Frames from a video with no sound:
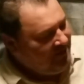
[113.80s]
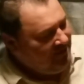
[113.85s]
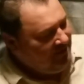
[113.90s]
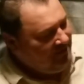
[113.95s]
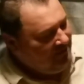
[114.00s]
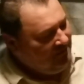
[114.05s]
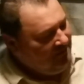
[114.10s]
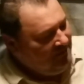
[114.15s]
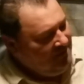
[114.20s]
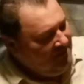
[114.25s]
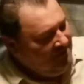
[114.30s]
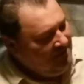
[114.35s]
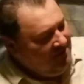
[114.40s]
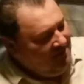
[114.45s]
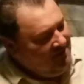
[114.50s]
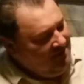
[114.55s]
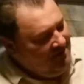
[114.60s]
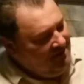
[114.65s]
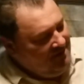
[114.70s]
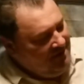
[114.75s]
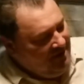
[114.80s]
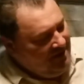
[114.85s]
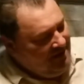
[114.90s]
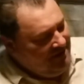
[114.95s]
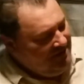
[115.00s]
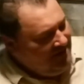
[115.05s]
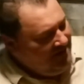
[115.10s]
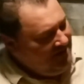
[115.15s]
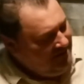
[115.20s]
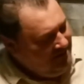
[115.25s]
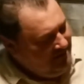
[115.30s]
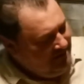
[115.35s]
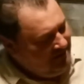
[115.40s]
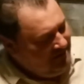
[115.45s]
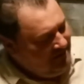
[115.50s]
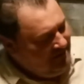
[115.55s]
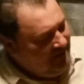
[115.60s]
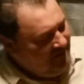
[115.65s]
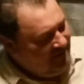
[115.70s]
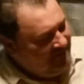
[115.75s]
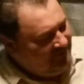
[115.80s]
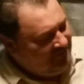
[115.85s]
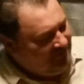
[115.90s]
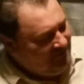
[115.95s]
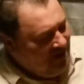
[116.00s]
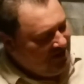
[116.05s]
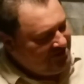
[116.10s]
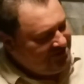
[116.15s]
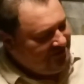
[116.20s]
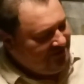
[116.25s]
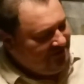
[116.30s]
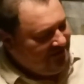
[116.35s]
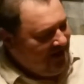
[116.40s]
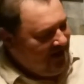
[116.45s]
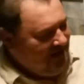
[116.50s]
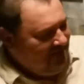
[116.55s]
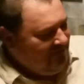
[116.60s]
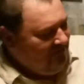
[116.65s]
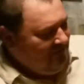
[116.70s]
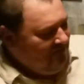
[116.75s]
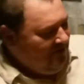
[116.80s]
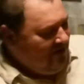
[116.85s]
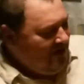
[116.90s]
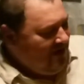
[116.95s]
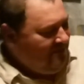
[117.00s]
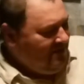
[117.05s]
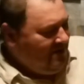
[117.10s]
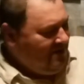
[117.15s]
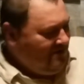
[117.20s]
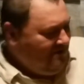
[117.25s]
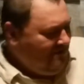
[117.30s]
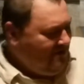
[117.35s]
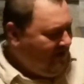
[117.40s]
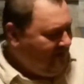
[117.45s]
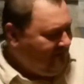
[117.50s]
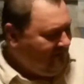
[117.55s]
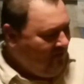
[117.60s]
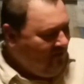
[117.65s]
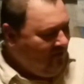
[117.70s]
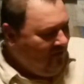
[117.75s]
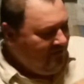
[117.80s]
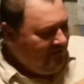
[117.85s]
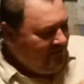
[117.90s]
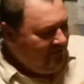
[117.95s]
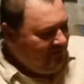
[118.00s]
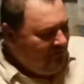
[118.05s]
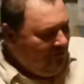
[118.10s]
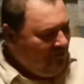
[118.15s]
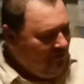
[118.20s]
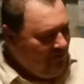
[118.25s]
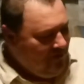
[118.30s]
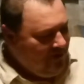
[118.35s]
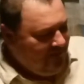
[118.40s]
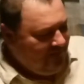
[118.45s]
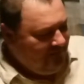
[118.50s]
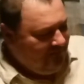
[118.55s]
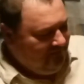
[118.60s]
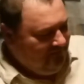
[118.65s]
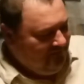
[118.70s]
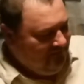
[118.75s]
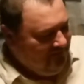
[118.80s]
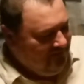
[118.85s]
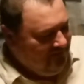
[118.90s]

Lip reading: here. And then it's structured everywhere. I mean, you have all these points